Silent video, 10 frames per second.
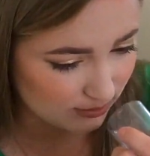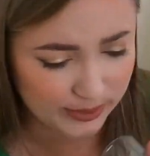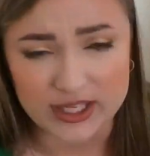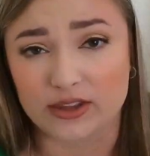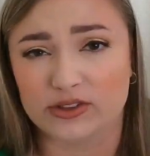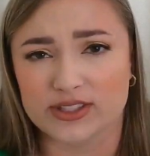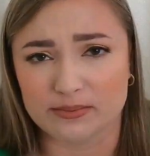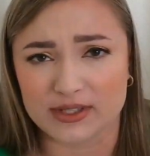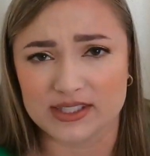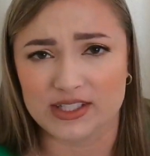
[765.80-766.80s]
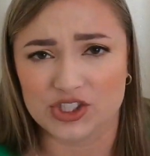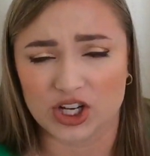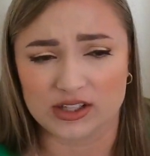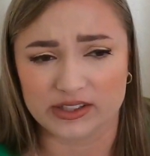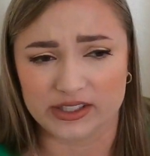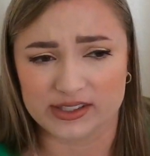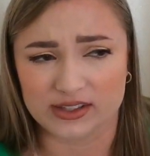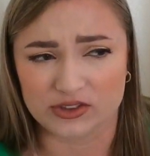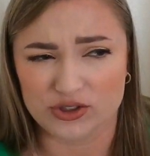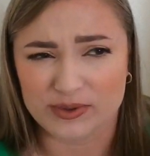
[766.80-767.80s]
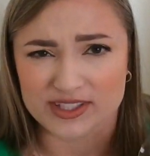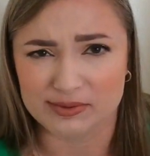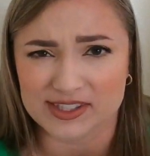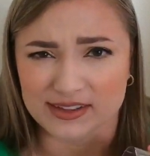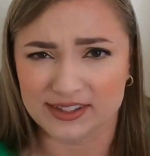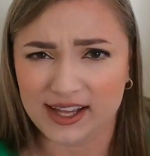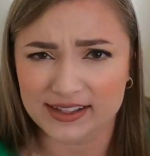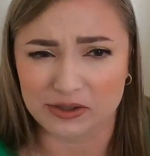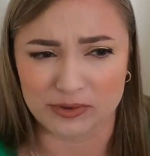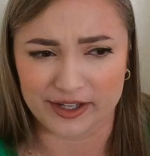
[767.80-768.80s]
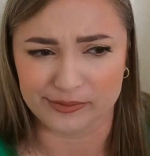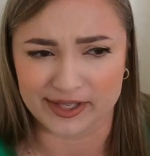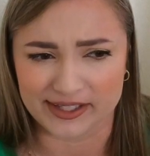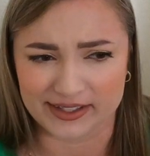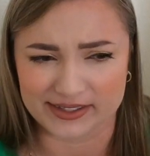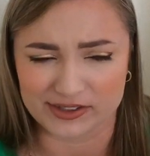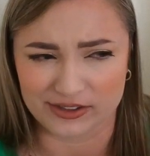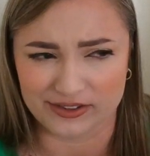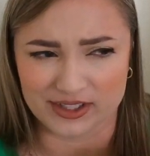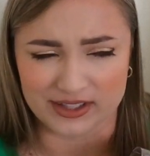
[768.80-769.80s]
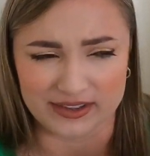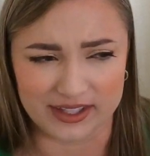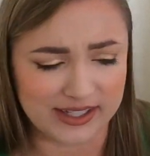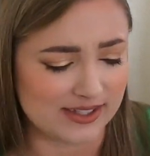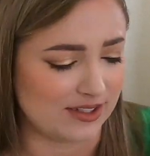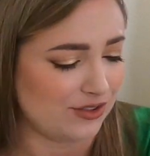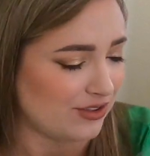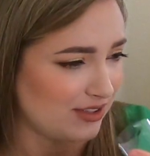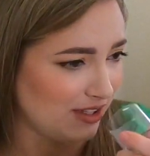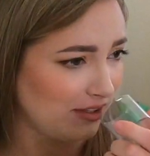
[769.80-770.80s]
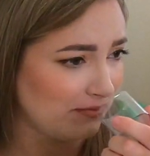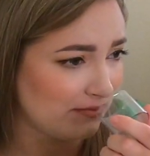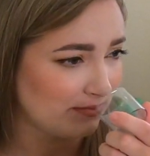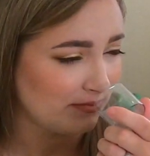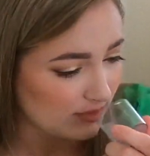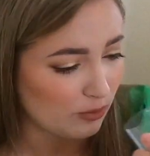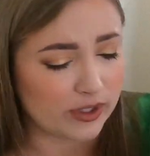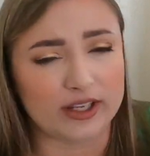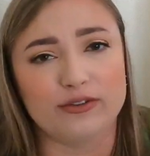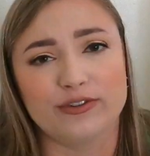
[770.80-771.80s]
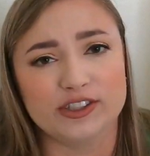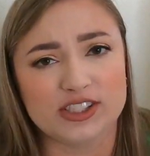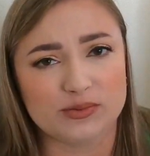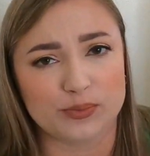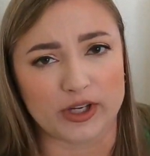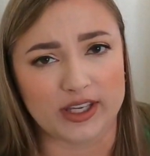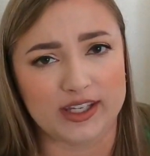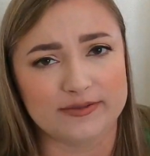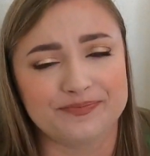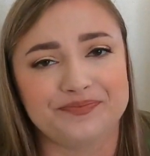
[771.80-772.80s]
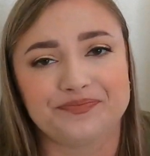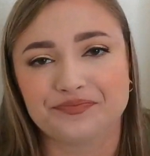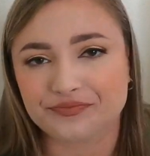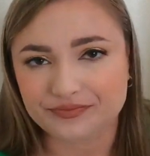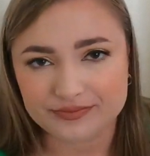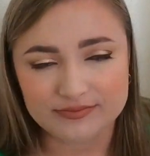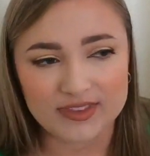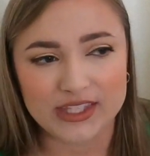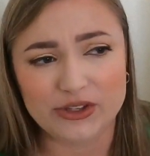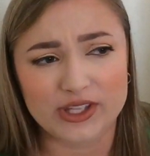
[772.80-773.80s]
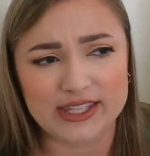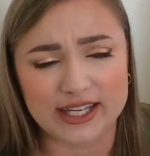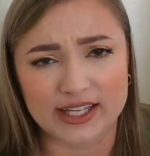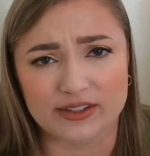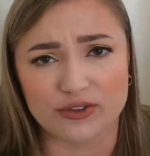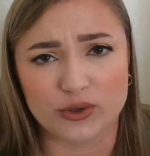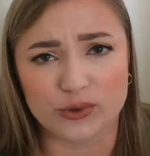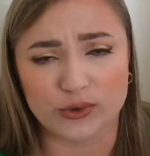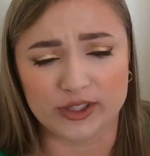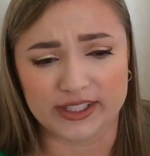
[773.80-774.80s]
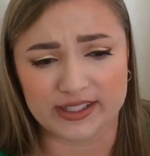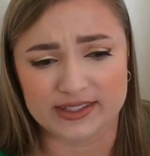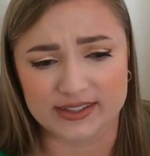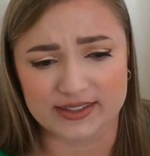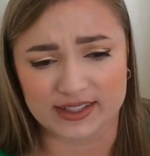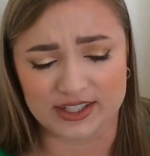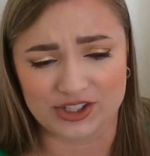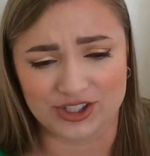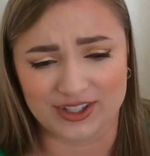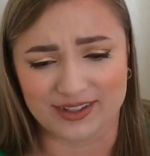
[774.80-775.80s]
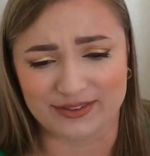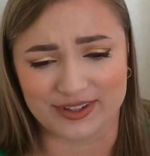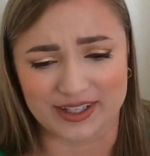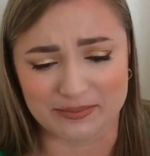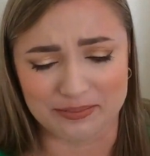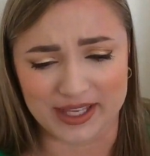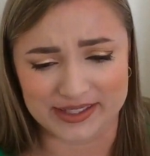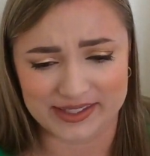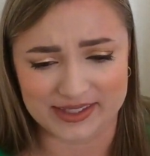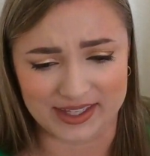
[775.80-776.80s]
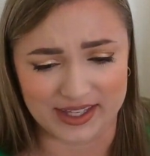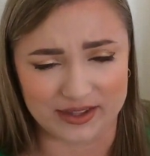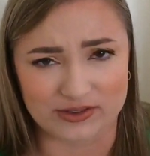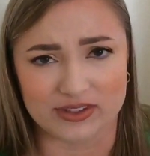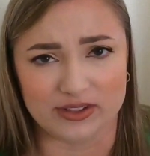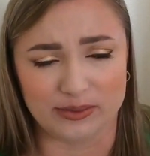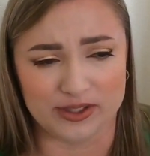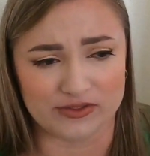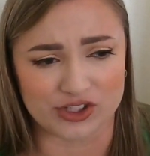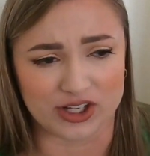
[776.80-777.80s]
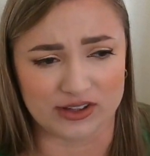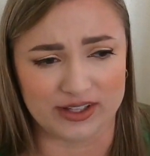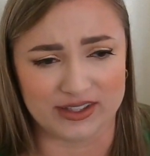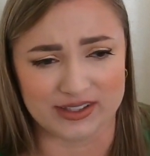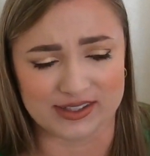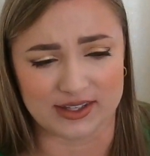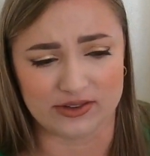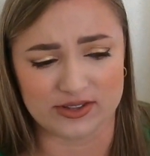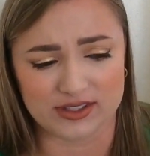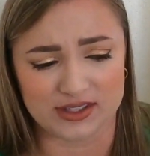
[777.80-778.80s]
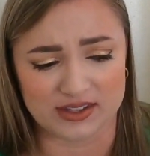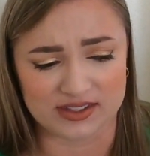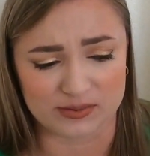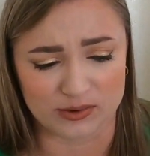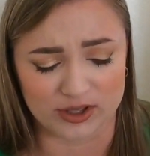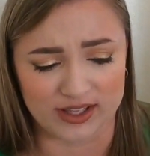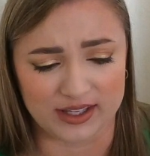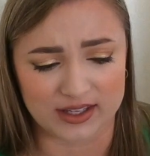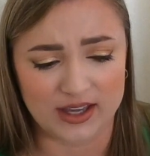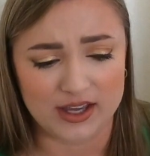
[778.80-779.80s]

But yeah, there is a minty chocolatiness in there too, but it smells a lot like Wild Madagascar Vanilla. That's interesting. When I first spray it, you get that kind of cooling sensation of like a mint scent. There's a little bit of chocolate, and then it settles into this more like